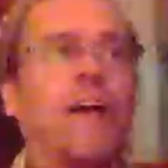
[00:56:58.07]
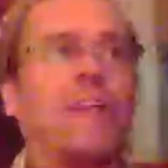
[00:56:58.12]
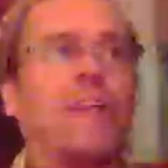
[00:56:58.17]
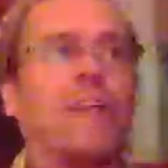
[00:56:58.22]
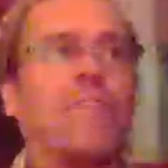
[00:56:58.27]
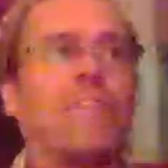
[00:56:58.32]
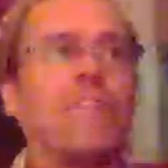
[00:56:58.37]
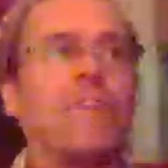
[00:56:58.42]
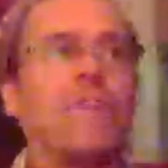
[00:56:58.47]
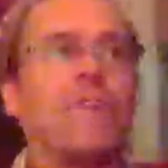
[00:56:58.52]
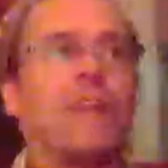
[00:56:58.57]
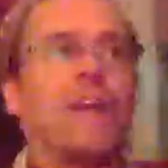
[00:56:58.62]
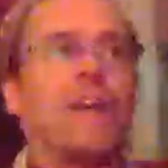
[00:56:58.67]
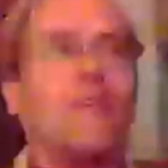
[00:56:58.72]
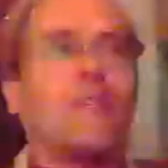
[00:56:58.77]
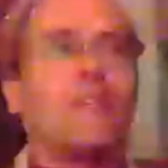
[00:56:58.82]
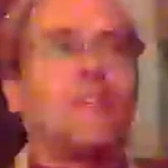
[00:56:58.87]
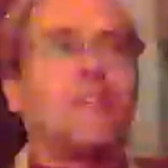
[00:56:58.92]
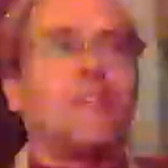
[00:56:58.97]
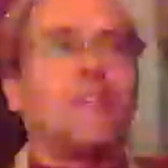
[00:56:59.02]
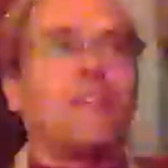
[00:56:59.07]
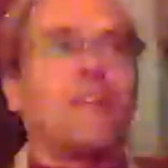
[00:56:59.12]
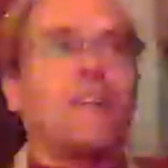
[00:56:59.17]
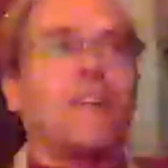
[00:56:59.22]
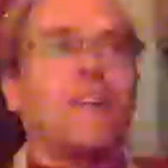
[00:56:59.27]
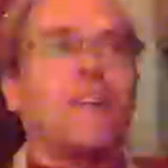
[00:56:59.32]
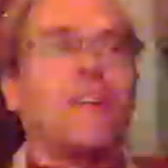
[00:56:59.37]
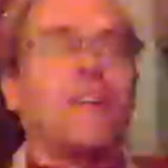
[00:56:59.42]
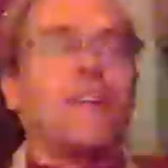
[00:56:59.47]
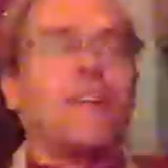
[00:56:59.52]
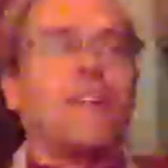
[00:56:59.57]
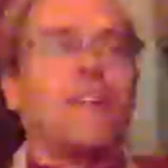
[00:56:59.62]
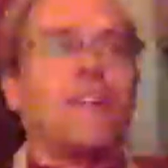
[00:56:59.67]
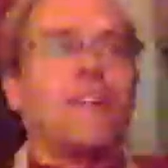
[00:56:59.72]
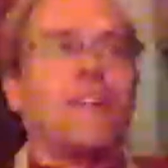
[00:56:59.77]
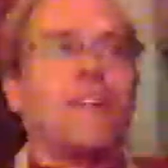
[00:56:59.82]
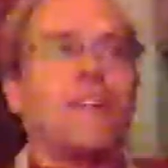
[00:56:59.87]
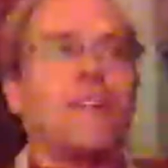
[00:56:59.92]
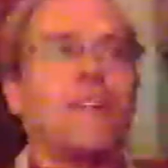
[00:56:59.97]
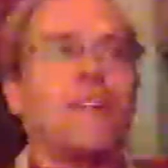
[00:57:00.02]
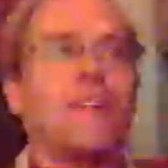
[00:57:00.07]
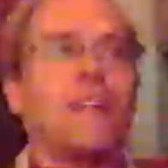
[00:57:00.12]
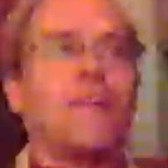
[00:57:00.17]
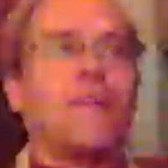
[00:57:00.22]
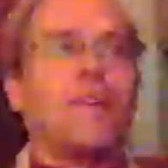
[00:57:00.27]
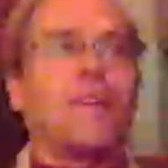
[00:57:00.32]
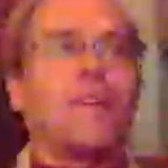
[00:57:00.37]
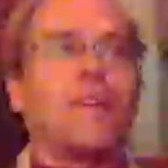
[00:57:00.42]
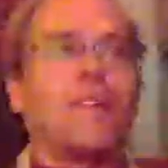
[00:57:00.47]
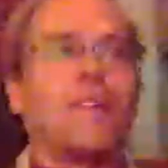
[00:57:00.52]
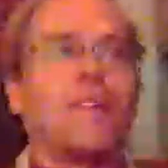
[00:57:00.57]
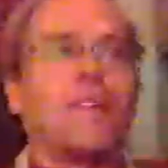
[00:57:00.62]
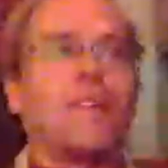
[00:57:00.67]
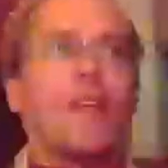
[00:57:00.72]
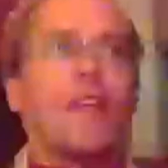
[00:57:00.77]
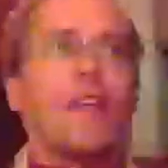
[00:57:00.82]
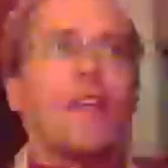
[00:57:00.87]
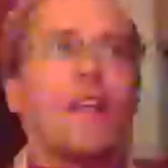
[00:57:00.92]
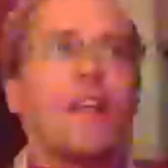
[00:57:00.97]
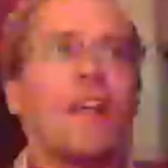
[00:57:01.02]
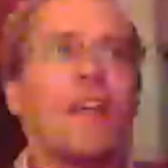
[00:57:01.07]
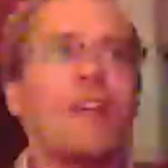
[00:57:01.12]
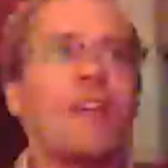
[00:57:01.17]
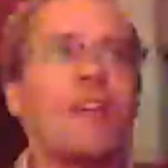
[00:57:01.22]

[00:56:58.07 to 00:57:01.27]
loved it when I was a kid. I mean, clearly.